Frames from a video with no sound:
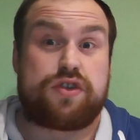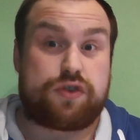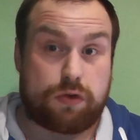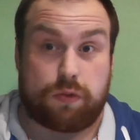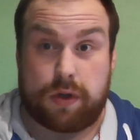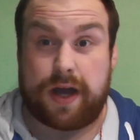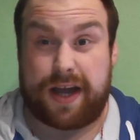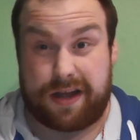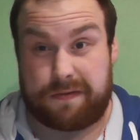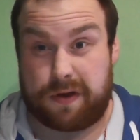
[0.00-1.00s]
dual
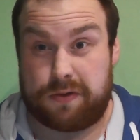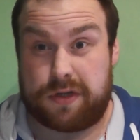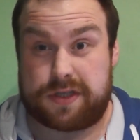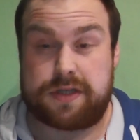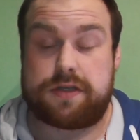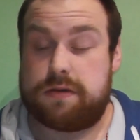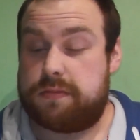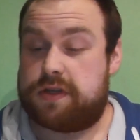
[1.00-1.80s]
airflow system.